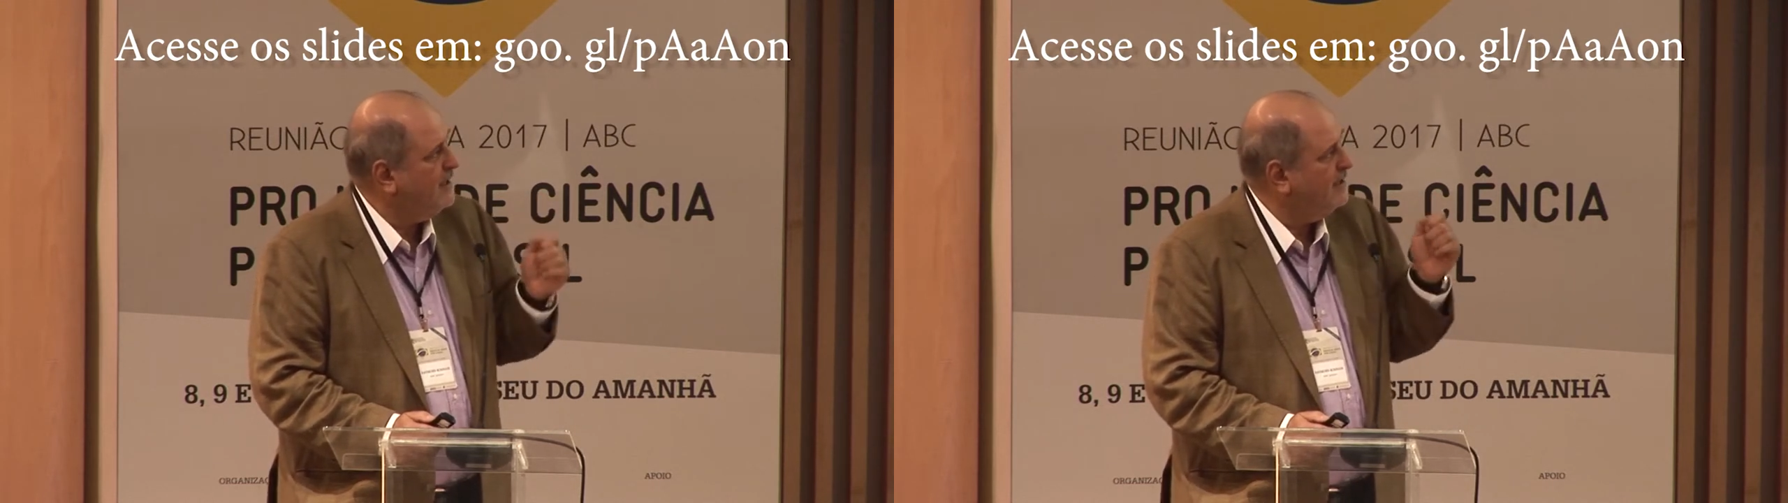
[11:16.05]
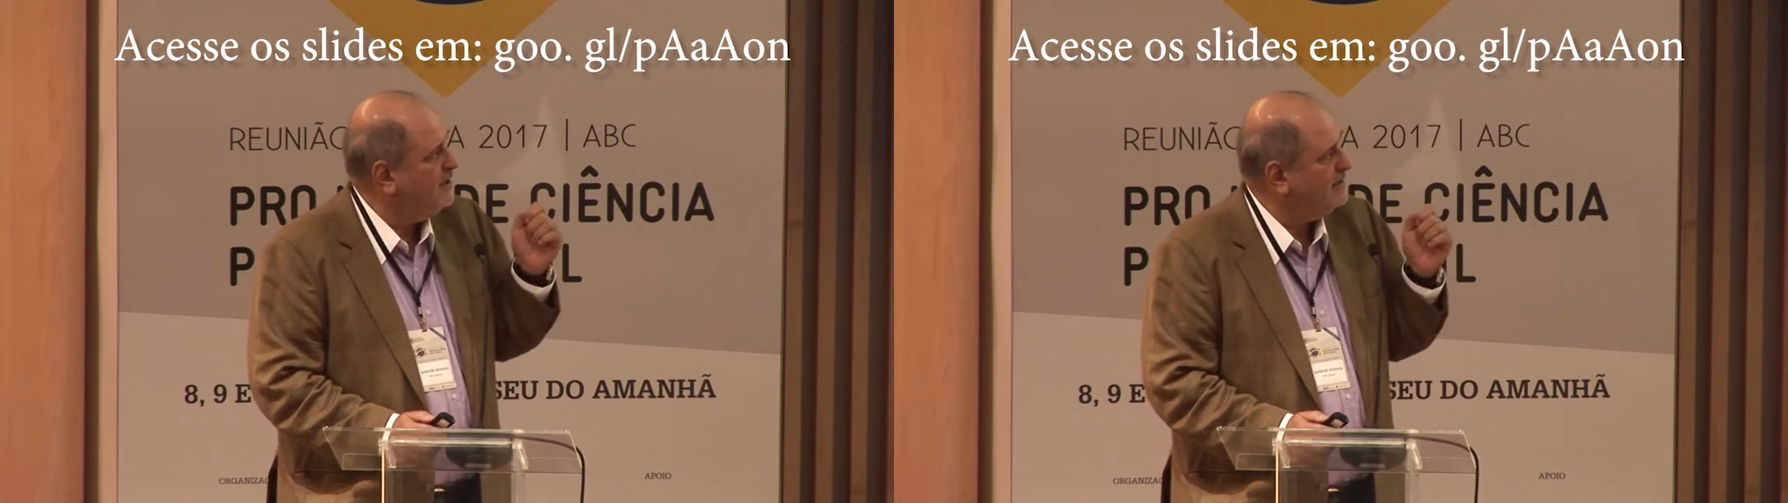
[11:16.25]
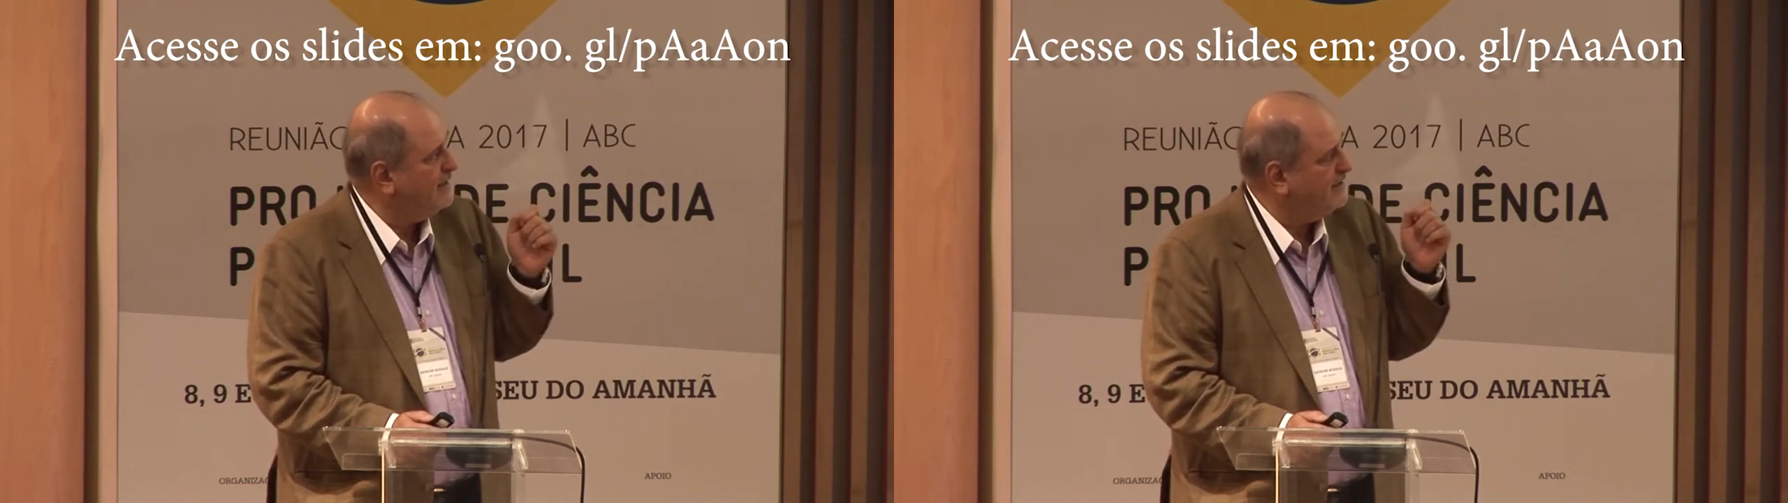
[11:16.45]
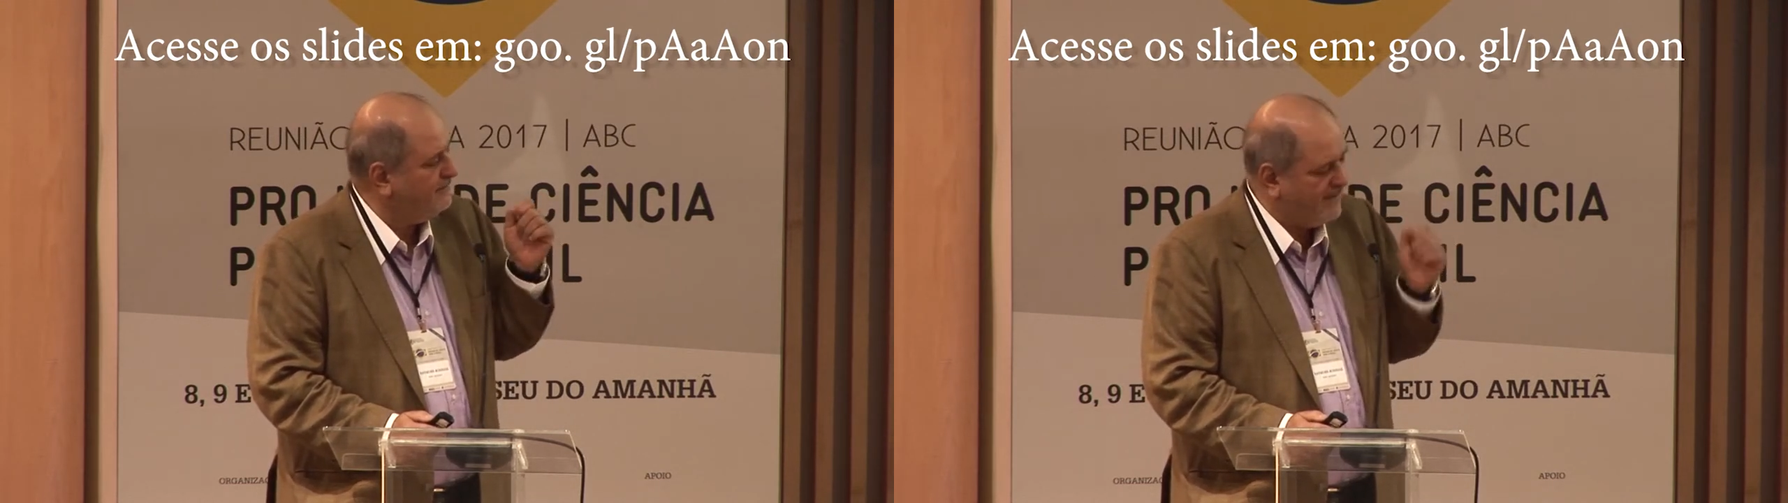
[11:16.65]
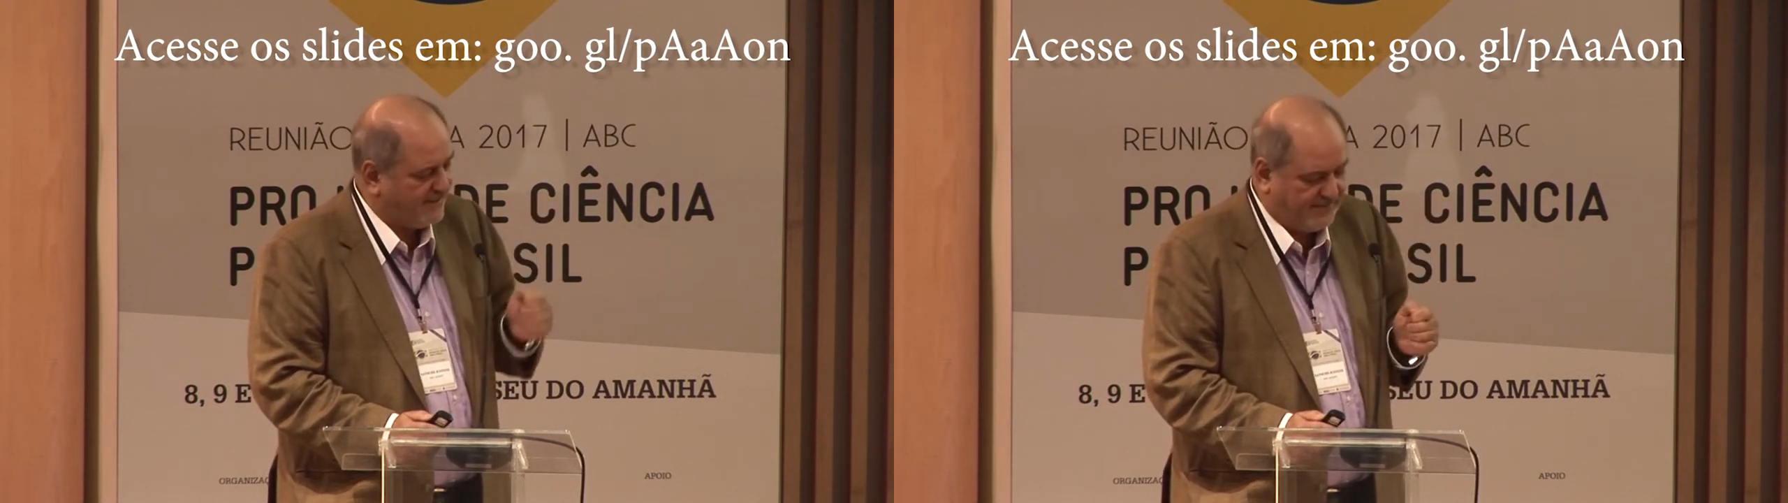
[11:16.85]
and not that
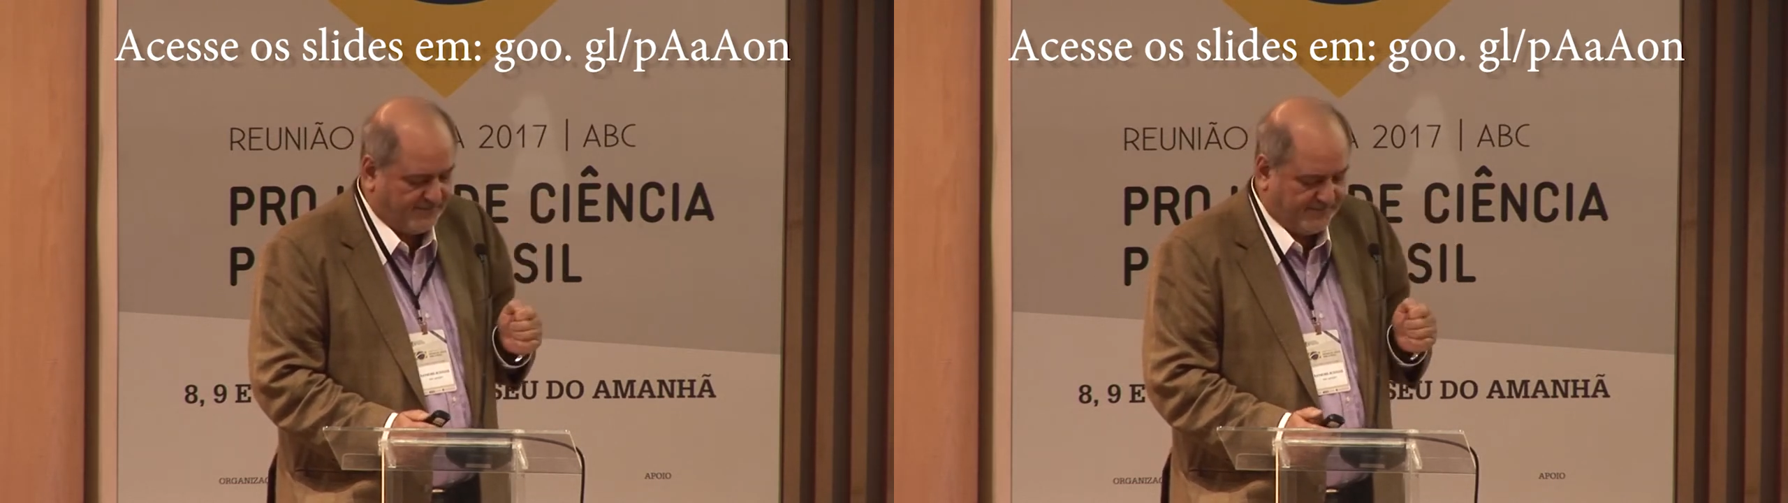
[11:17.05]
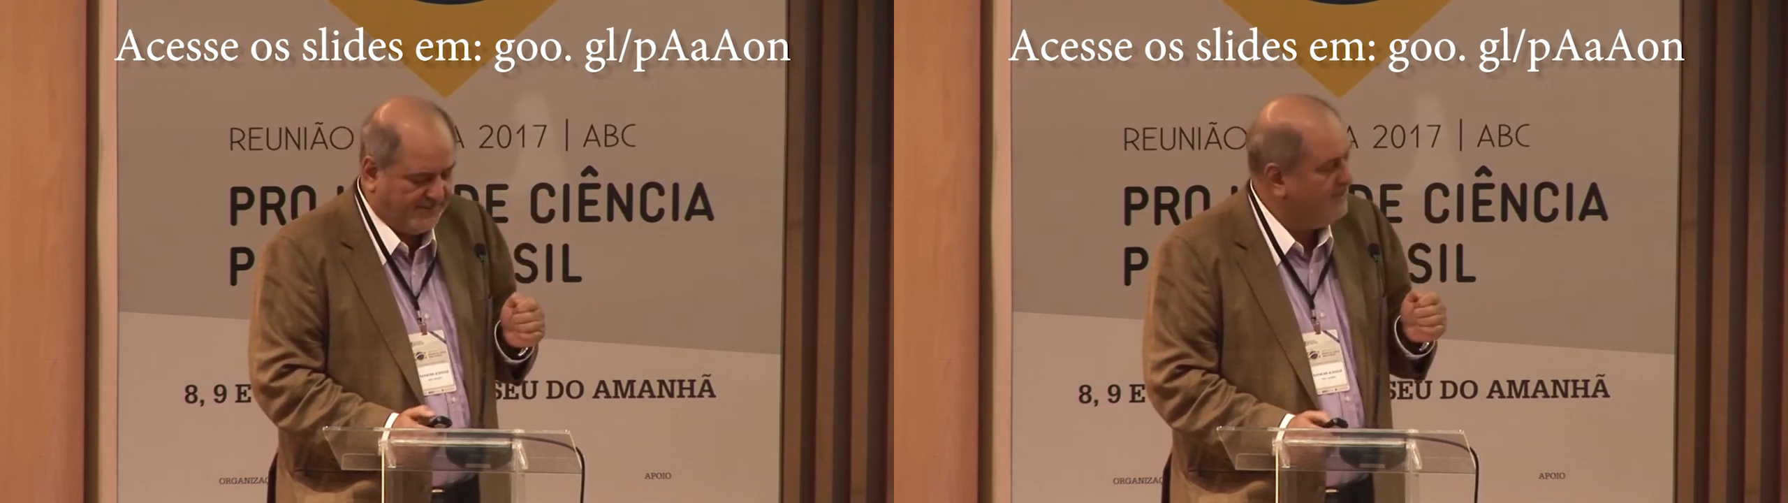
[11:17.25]
effective